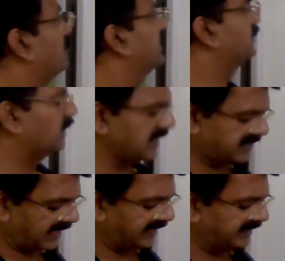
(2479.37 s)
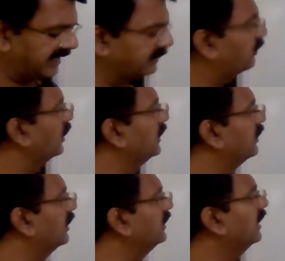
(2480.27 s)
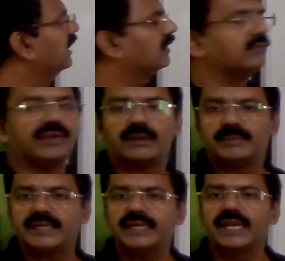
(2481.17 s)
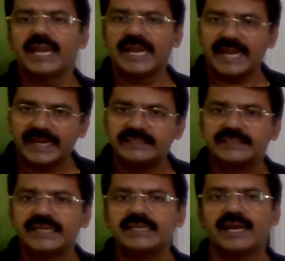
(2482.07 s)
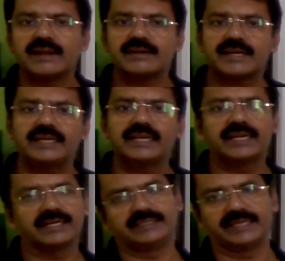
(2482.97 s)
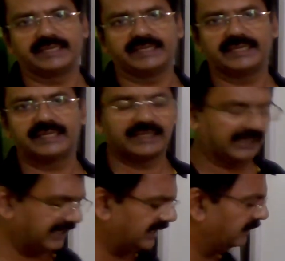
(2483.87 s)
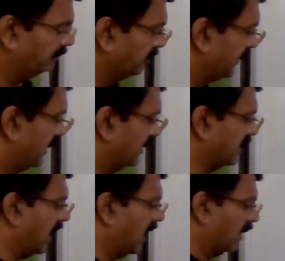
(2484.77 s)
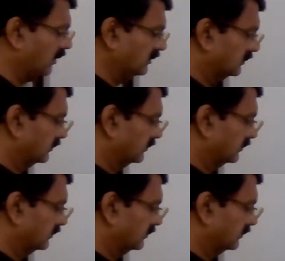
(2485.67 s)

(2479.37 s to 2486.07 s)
a 12-sided polygon will be 1800 degree. Clear? Now